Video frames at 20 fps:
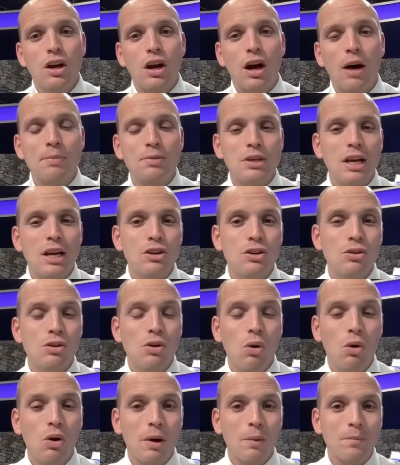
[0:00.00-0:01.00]
Upstate New
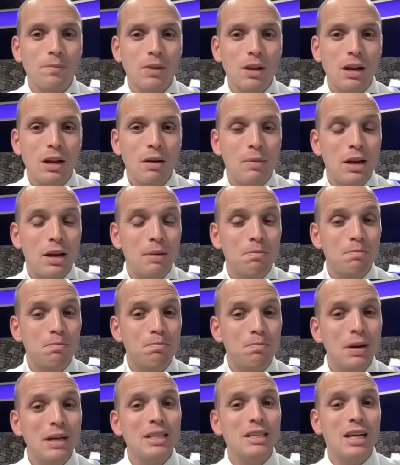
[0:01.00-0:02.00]
York, I mean,
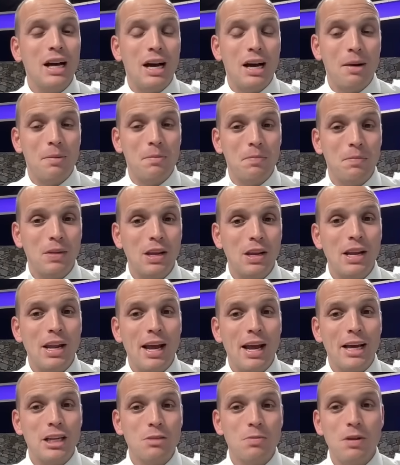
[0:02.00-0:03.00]
big time
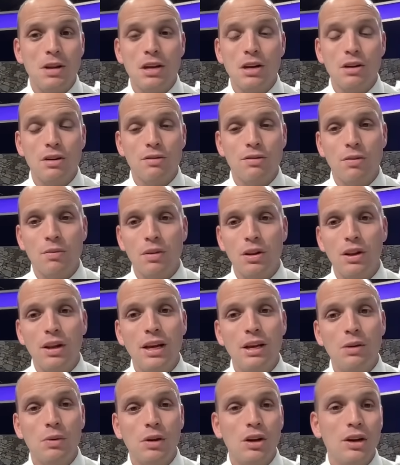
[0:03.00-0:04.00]
enhancement here from the
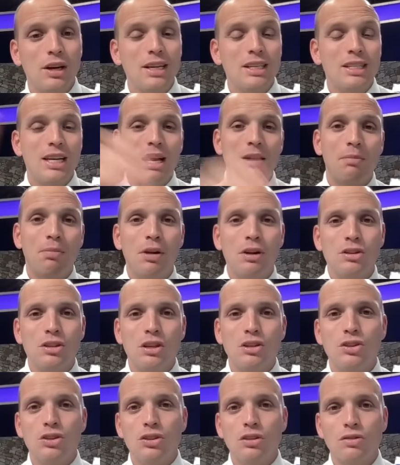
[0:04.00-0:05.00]
lake. We could get 10 plus
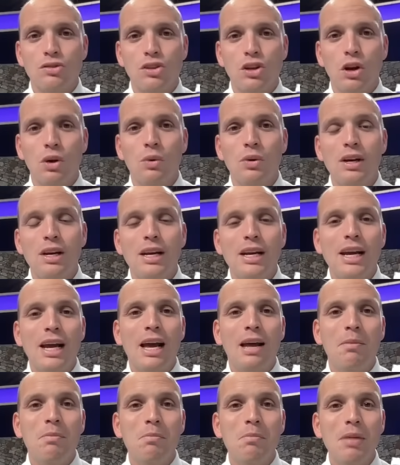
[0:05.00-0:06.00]
inches of snow
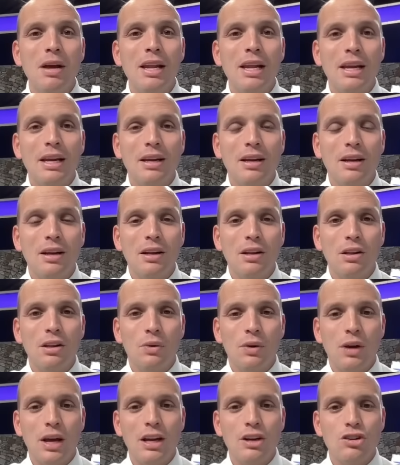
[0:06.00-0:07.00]
in many
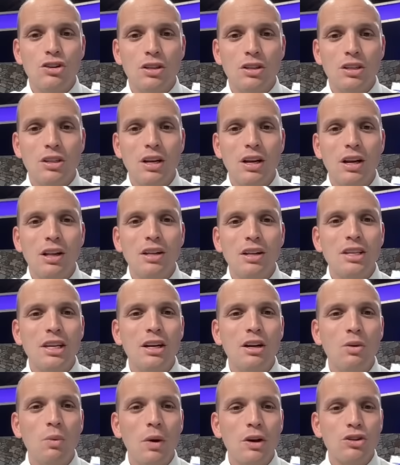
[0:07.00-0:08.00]
locations. Let's get
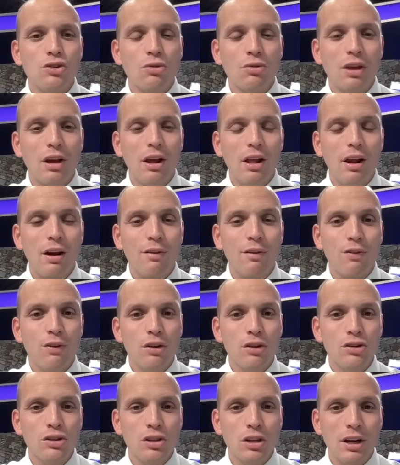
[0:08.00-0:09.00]
into Western North Carolina
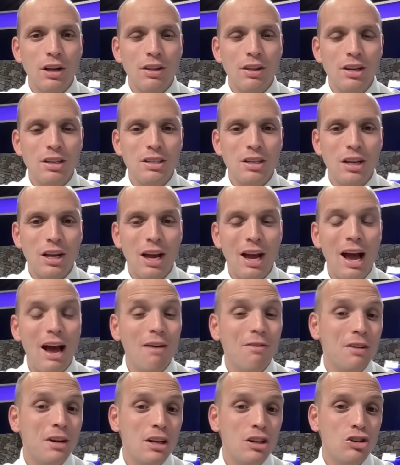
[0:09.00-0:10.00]
first. Look at this, a
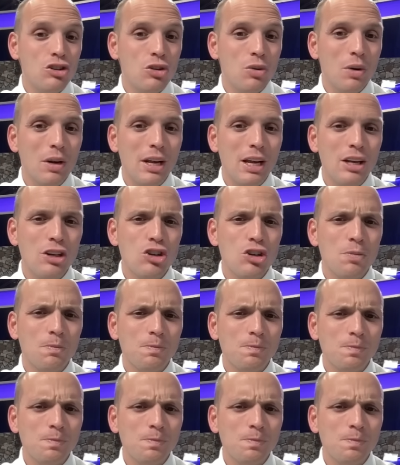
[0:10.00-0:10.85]
half an inch to an inch.